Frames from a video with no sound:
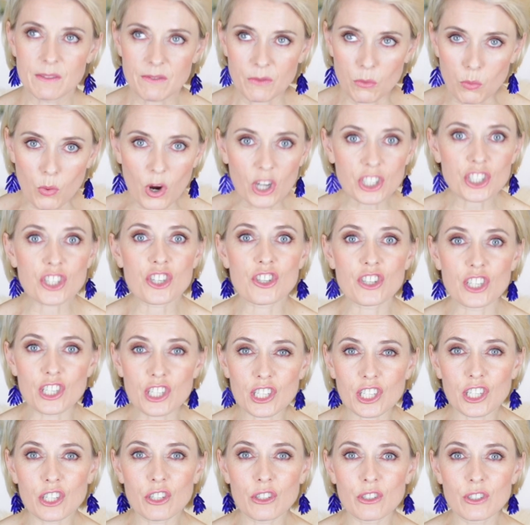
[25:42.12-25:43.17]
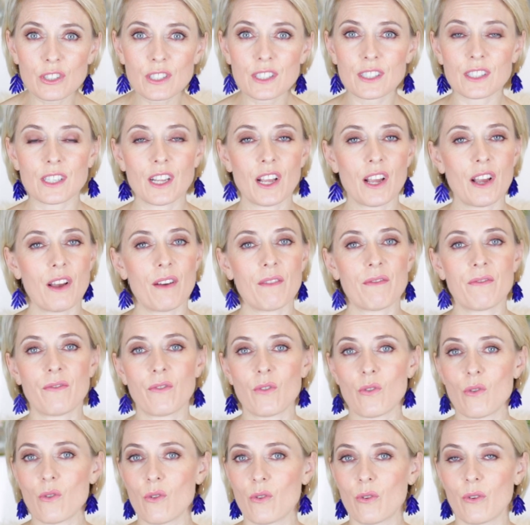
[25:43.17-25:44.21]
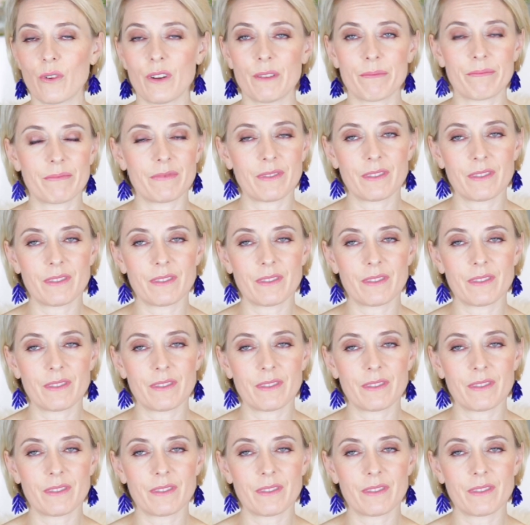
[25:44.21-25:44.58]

Watch the news for